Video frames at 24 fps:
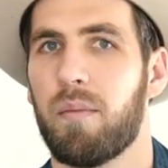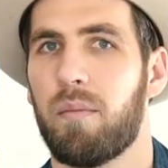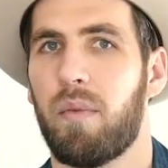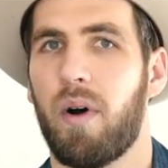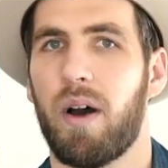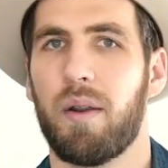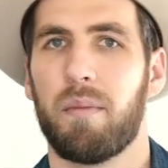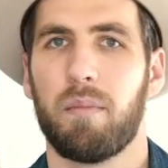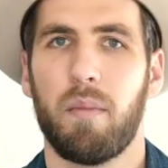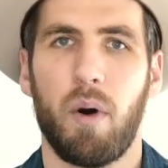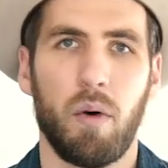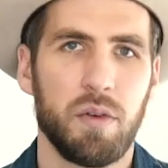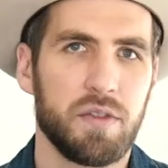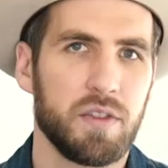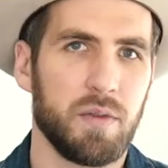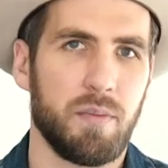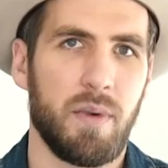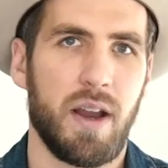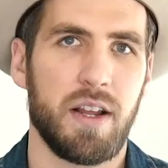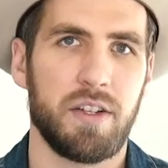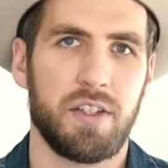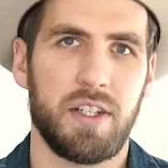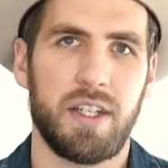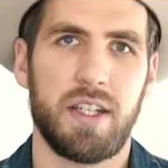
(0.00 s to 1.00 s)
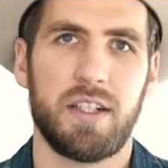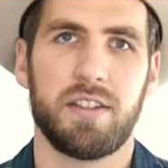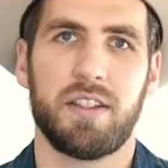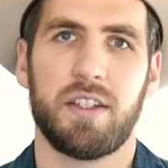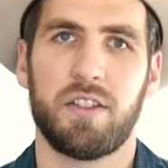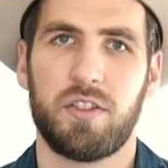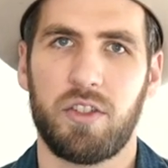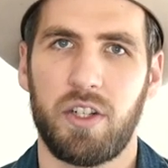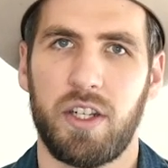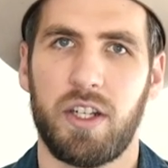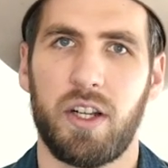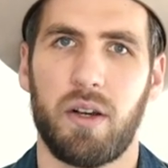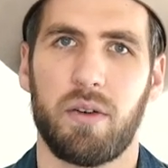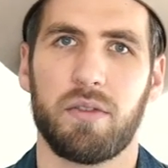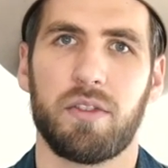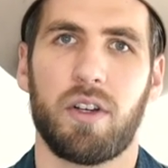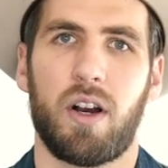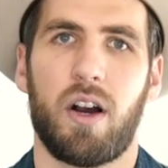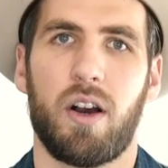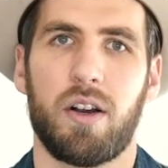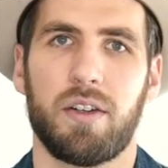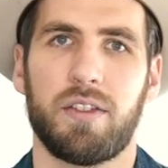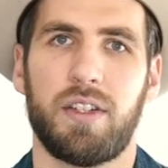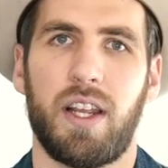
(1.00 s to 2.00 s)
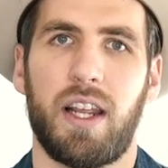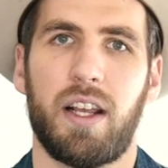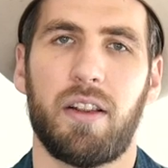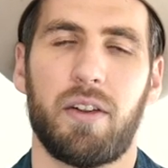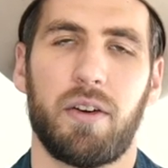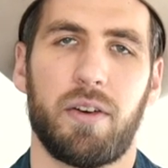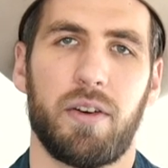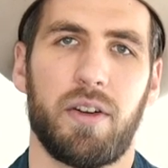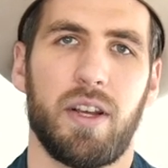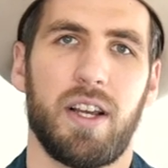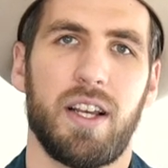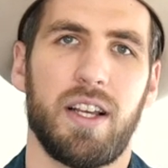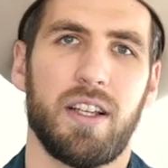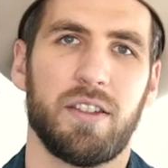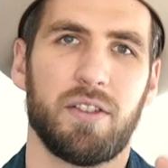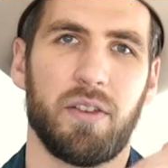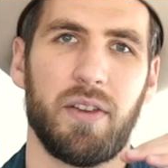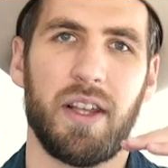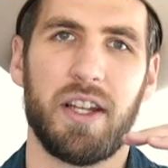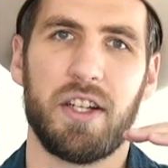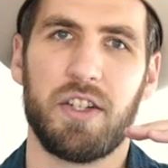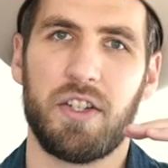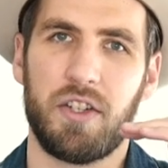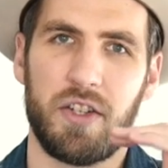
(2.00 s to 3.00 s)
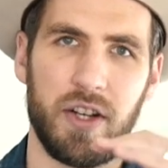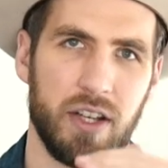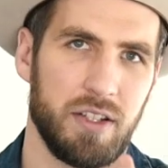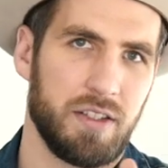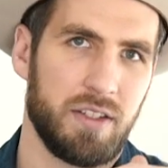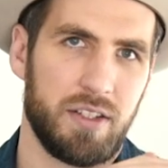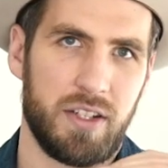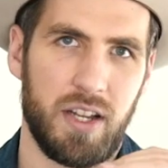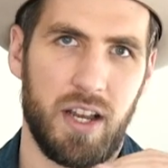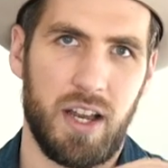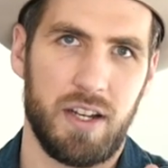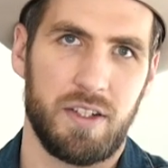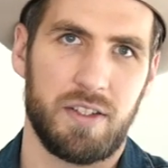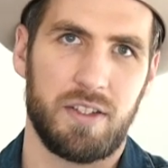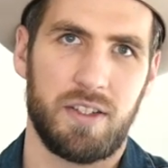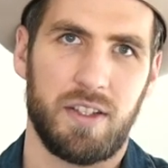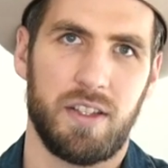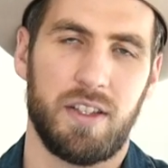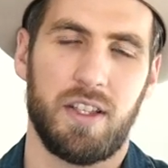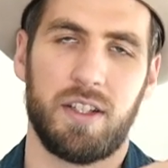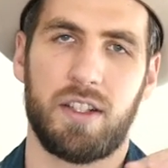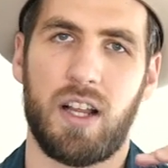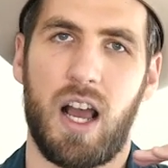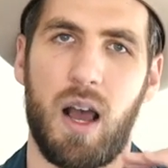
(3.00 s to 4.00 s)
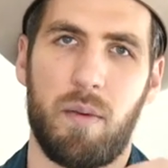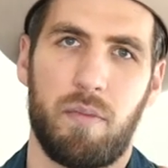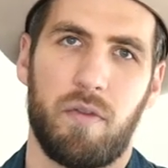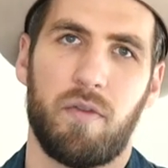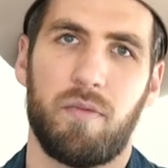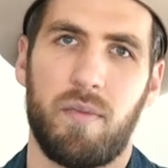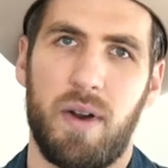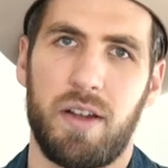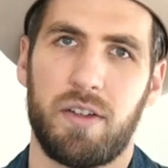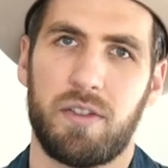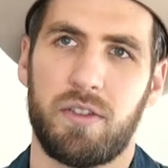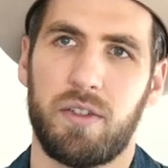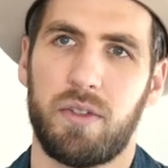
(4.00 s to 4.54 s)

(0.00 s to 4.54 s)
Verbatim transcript: But most of my jeans and chinos are tailored so they just touch the top of my